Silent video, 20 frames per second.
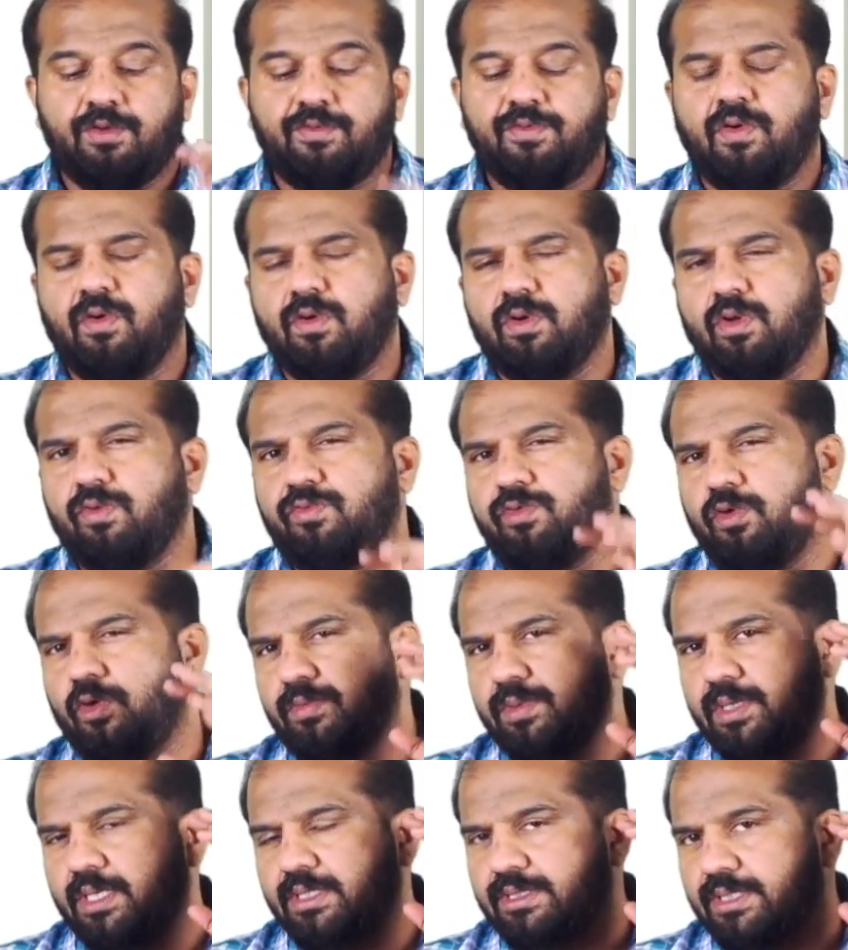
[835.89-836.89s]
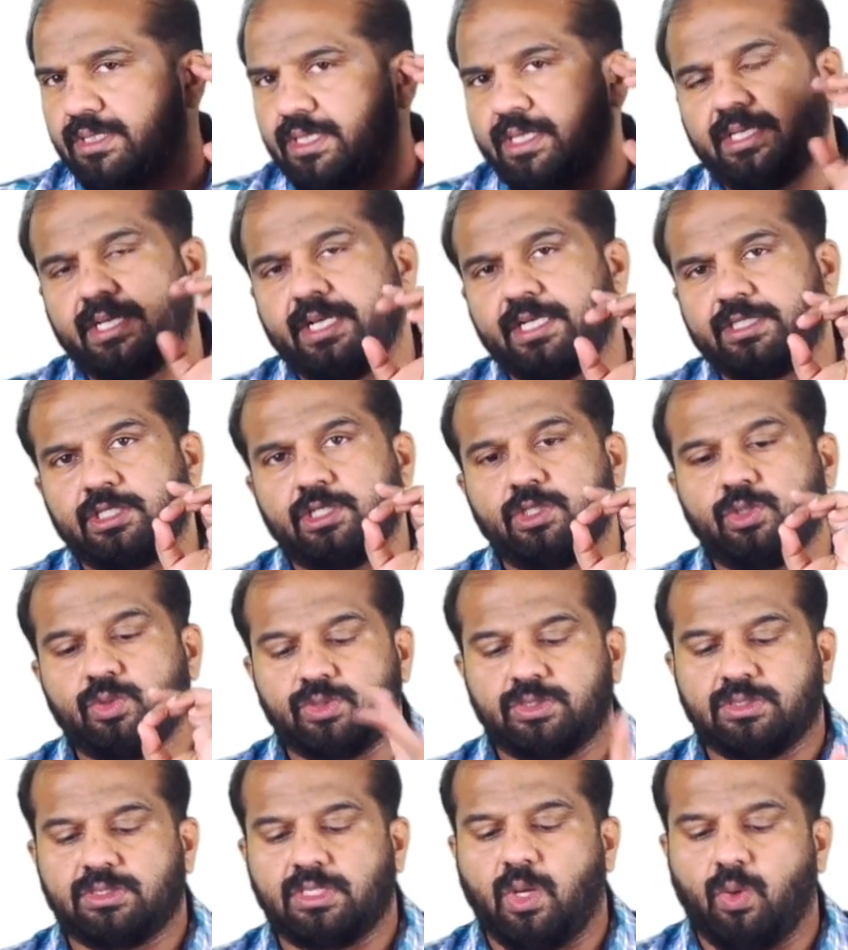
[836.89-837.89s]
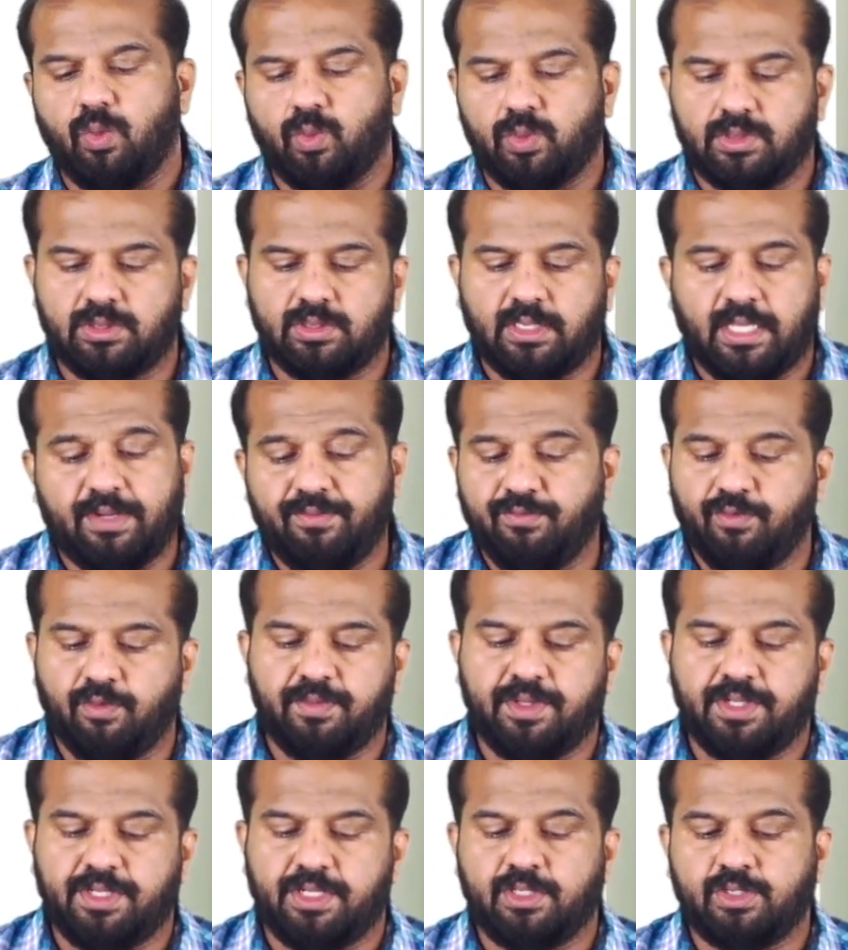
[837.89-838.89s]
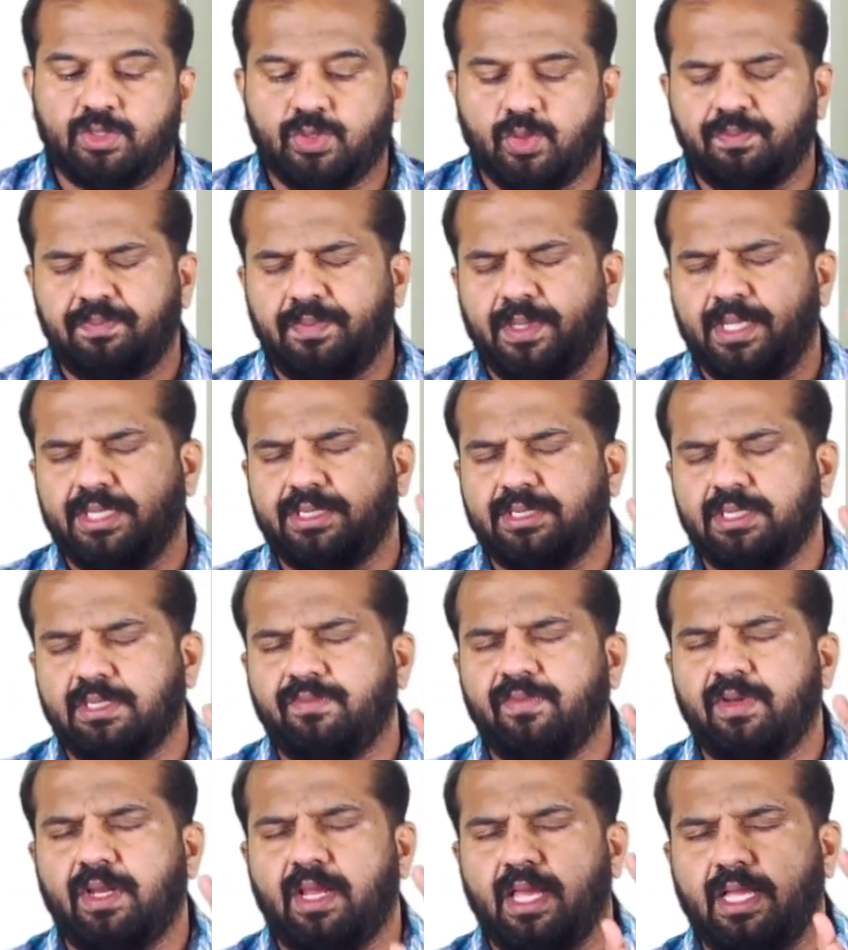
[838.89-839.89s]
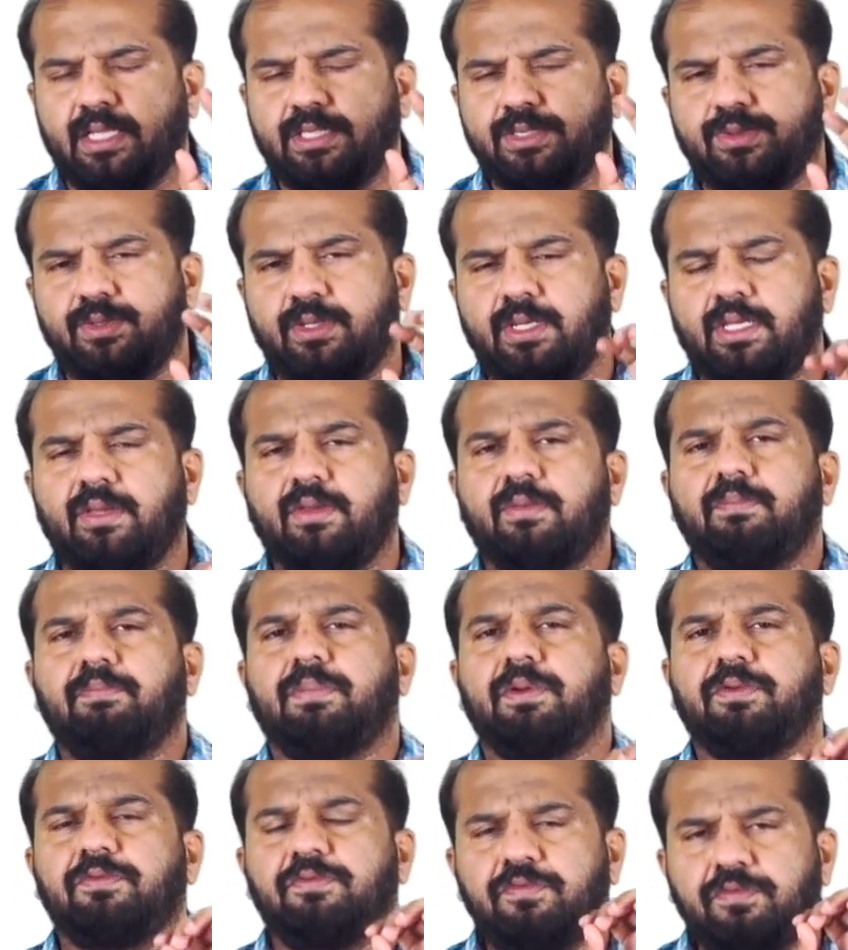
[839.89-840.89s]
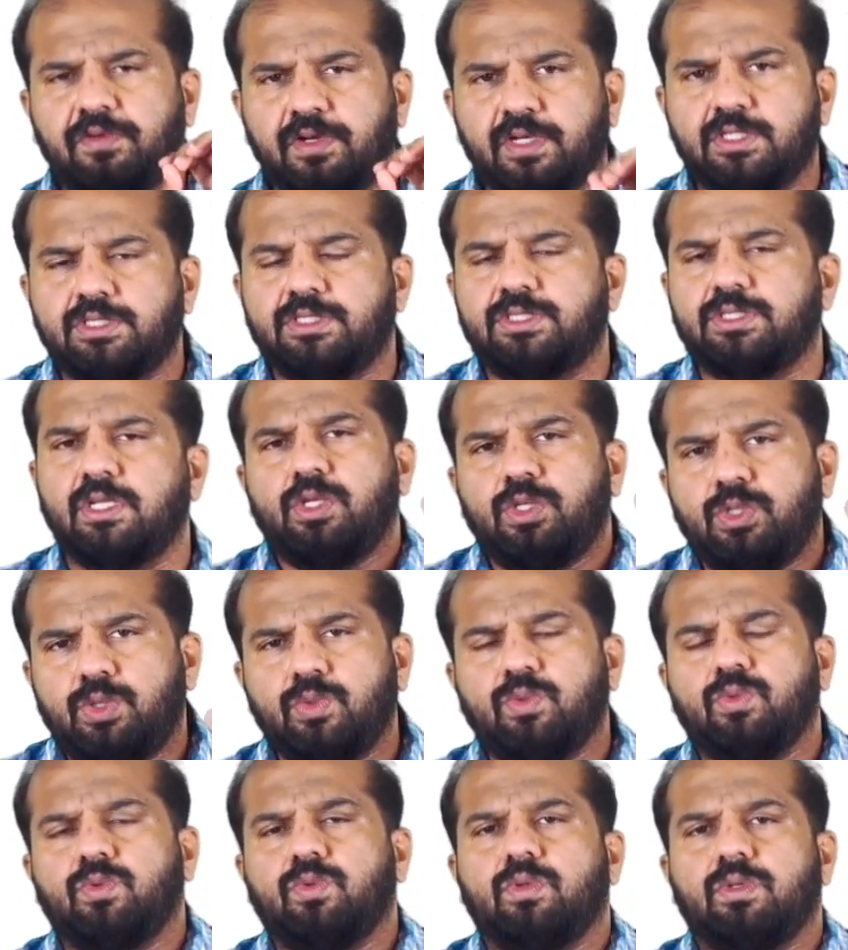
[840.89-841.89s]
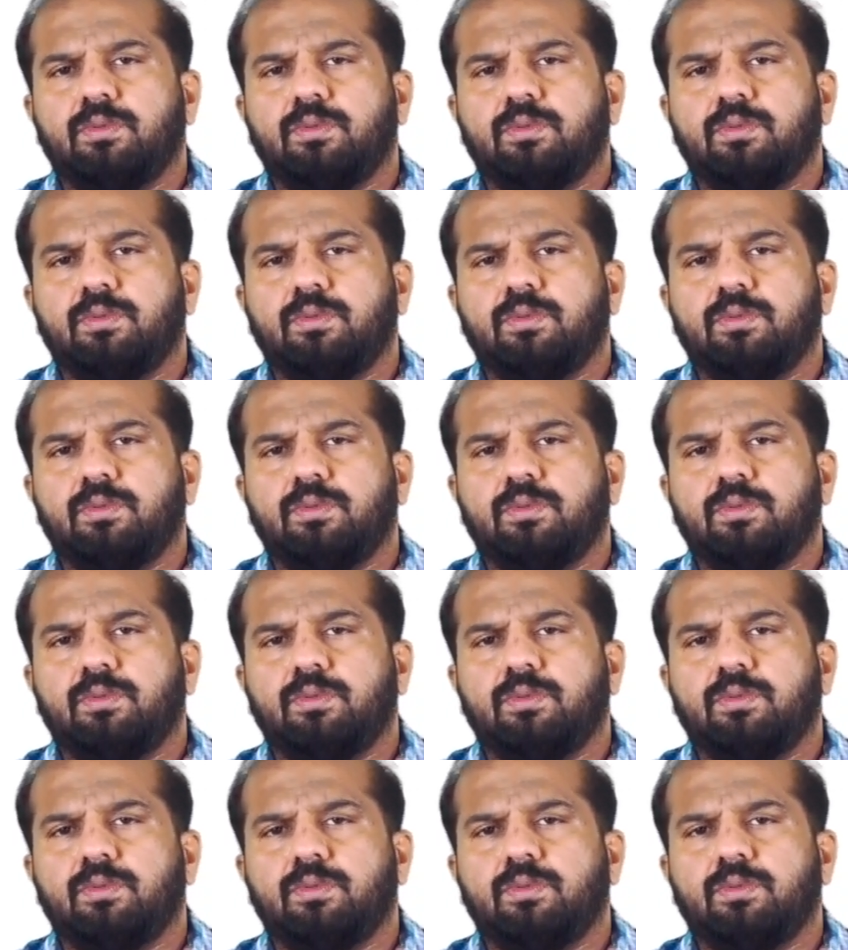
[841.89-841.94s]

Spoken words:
Phonophobia is irritation to sound and vomiting. So patient will actually prefers to